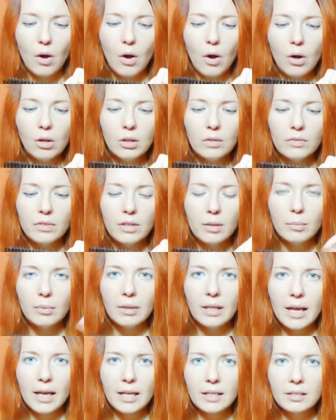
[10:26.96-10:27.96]
all of
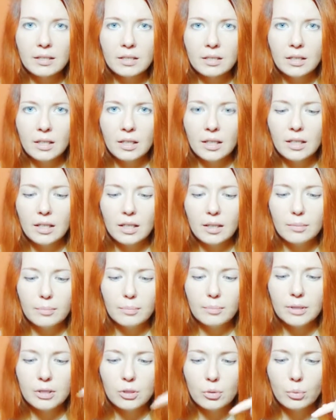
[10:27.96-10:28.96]
them land
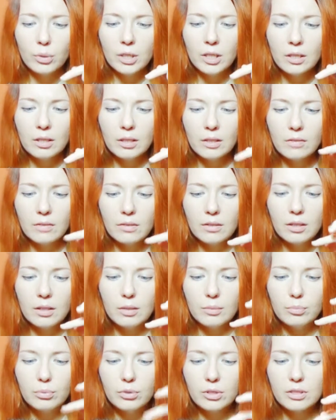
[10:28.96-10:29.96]
between
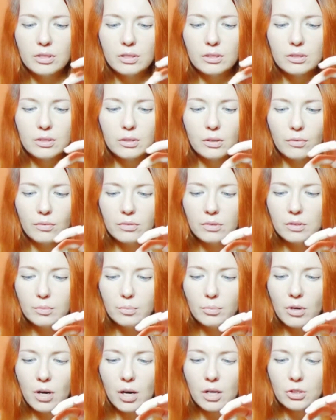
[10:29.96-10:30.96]
the bristles of this
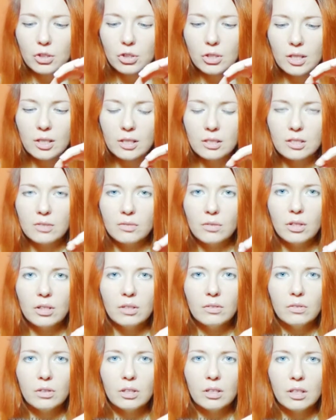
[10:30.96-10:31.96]
brush, and it's
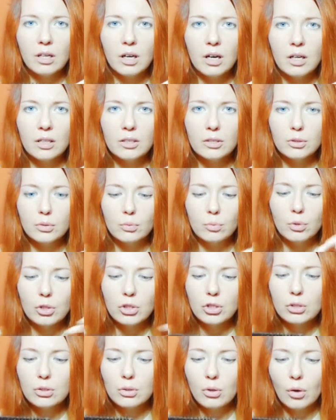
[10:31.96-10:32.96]
very hard to
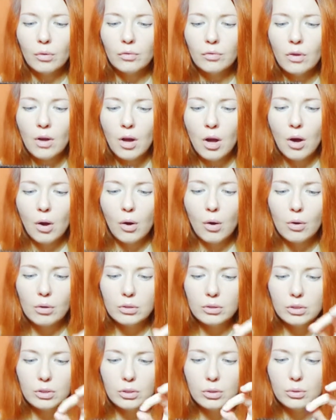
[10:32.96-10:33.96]
wash it off
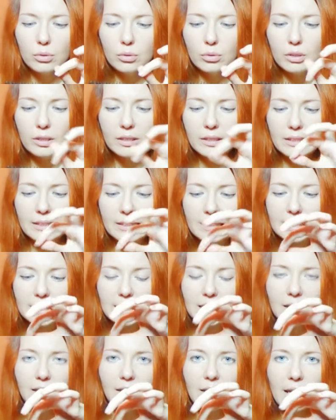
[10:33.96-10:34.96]
or to
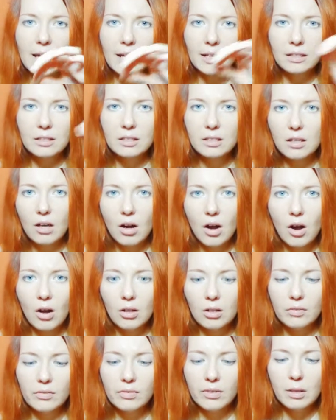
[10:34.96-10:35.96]
collect
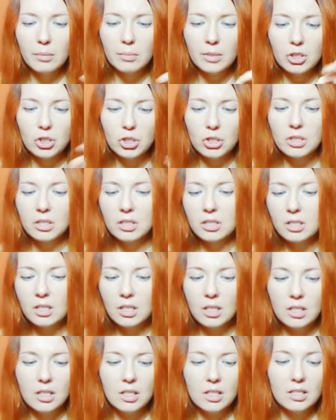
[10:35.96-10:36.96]
all of them and just
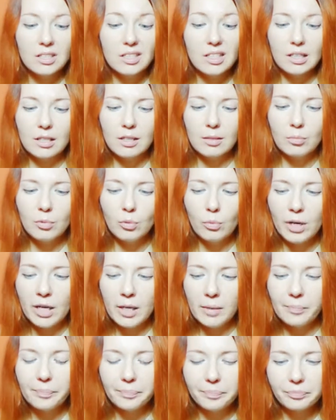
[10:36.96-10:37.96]
take them
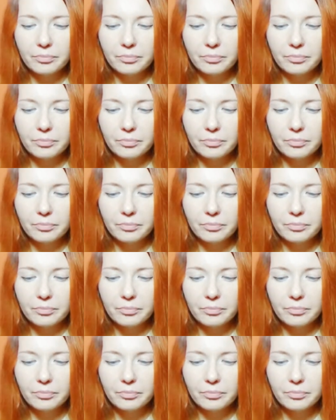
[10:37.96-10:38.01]
away.